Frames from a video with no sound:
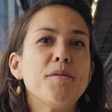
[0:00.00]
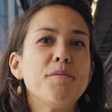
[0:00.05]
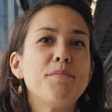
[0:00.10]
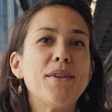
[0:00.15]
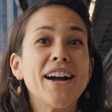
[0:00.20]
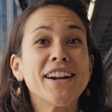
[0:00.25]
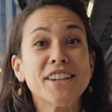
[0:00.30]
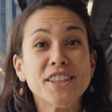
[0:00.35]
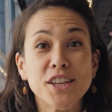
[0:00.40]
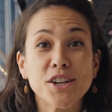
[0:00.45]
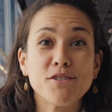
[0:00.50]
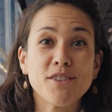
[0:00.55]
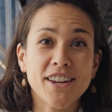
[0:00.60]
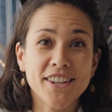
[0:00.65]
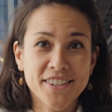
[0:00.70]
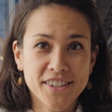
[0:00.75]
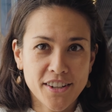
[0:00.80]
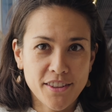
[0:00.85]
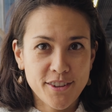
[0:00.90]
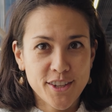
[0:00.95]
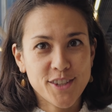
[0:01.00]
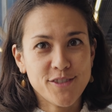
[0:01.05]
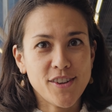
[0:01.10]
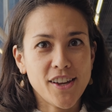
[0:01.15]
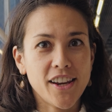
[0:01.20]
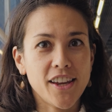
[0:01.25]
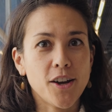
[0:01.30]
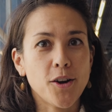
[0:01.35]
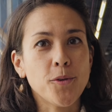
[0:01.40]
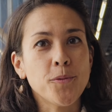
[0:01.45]
back to the question of this
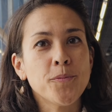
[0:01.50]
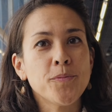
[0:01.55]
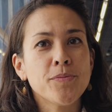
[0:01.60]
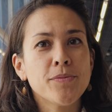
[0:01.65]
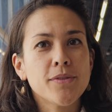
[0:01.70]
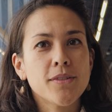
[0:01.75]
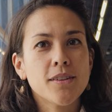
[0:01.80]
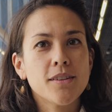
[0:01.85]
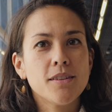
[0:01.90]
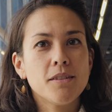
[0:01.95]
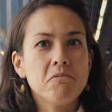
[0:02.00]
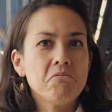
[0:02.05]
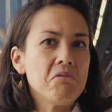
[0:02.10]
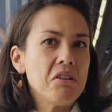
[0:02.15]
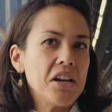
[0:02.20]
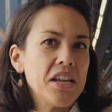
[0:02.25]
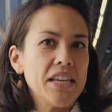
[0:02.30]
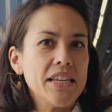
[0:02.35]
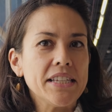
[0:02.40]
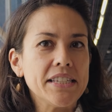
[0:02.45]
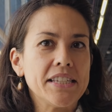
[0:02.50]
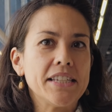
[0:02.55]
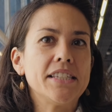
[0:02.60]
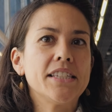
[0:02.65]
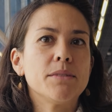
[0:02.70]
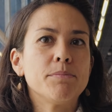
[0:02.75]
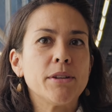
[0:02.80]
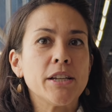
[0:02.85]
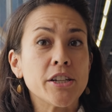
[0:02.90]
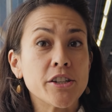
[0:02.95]
video. What is
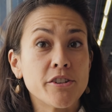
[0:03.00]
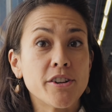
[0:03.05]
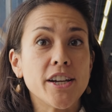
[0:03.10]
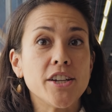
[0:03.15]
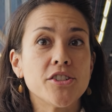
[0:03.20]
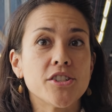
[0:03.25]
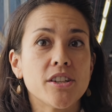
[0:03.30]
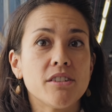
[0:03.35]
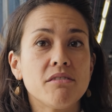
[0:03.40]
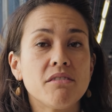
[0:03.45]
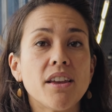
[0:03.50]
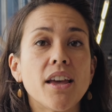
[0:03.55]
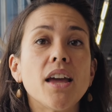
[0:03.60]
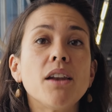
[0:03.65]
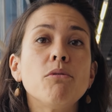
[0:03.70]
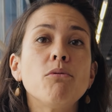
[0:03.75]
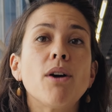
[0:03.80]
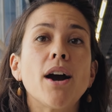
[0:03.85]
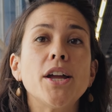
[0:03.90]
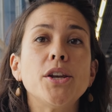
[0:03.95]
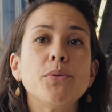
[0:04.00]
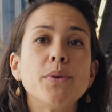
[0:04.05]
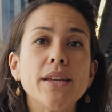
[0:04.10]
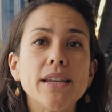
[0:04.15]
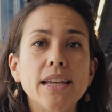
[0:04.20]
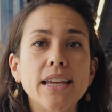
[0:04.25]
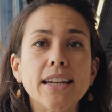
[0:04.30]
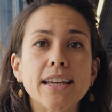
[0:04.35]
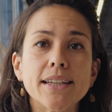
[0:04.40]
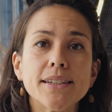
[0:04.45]
system integration and why do we
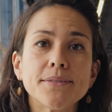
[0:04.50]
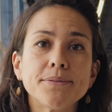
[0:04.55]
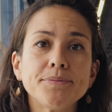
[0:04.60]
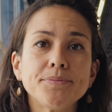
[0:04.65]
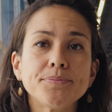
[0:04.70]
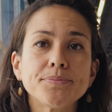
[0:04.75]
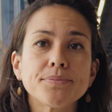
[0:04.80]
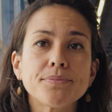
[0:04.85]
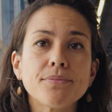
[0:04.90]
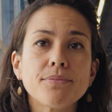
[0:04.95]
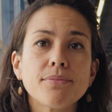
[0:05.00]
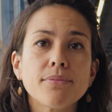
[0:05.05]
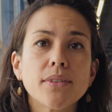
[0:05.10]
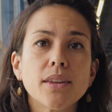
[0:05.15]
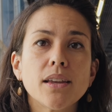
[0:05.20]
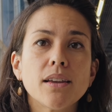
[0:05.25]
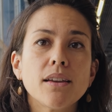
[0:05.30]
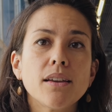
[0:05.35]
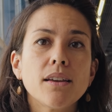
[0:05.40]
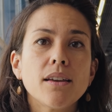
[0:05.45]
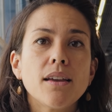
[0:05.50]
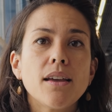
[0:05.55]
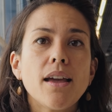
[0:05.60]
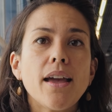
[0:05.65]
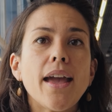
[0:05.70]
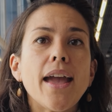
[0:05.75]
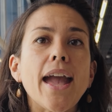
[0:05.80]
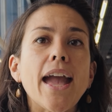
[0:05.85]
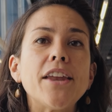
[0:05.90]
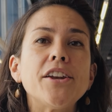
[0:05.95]
need it?
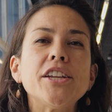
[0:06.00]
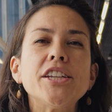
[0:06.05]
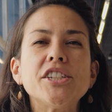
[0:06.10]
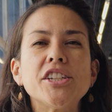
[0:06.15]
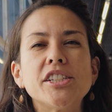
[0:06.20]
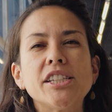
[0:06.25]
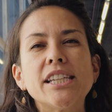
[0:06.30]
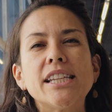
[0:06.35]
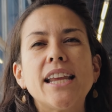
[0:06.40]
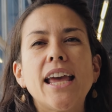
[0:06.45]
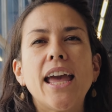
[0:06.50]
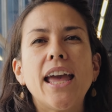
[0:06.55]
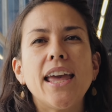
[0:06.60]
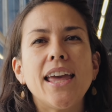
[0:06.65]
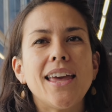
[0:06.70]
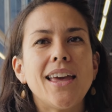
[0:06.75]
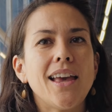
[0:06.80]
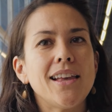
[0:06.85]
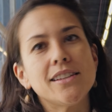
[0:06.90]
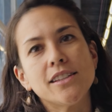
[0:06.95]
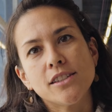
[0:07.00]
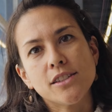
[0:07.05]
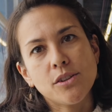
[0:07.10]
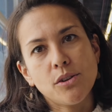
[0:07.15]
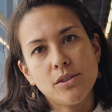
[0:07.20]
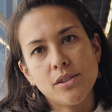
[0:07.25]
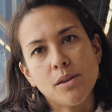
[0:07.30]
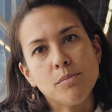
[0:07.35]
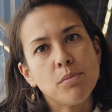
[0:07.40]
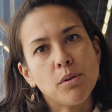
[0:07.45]
Energy today isn't so
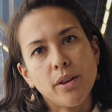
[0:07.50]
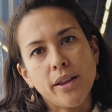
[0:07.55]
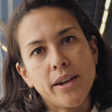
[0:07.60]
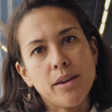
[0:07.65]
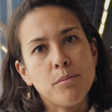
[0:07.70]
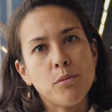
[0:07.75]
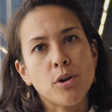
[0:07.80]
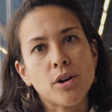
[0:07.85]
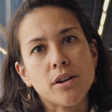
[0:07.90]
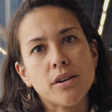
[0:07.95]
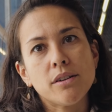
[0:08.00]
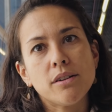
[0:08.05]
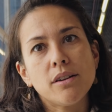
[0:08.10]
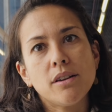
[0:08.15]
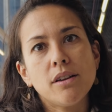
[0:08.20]
simple anymore.